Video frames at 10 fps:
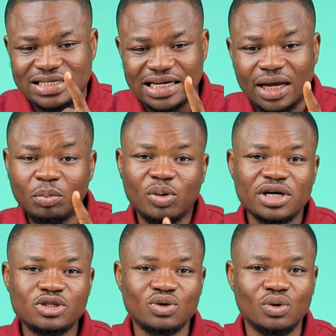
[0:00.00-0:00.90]
The second
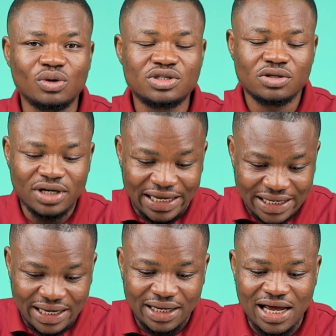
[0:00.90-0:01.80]
point to note
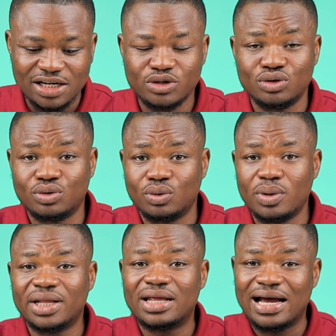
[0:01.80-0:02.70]
again has to do
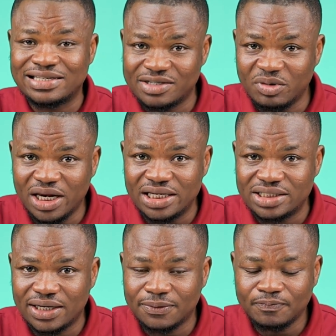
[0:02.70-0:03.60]
with
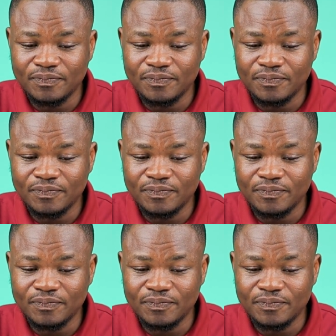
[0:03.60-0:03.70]
assimilation.